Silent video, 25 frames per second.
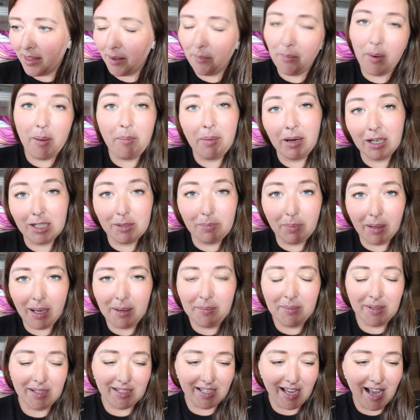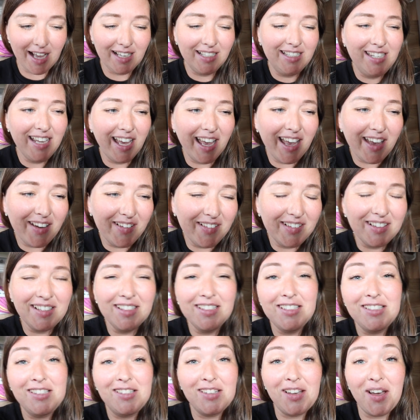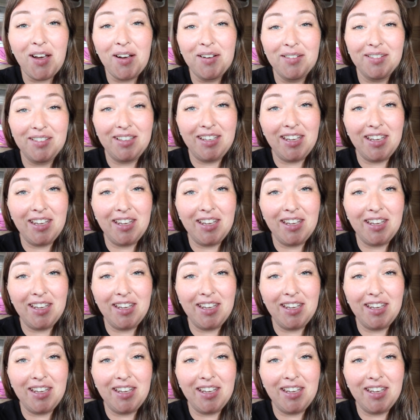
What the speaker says: cats. And then went back to playing with his cats. It was so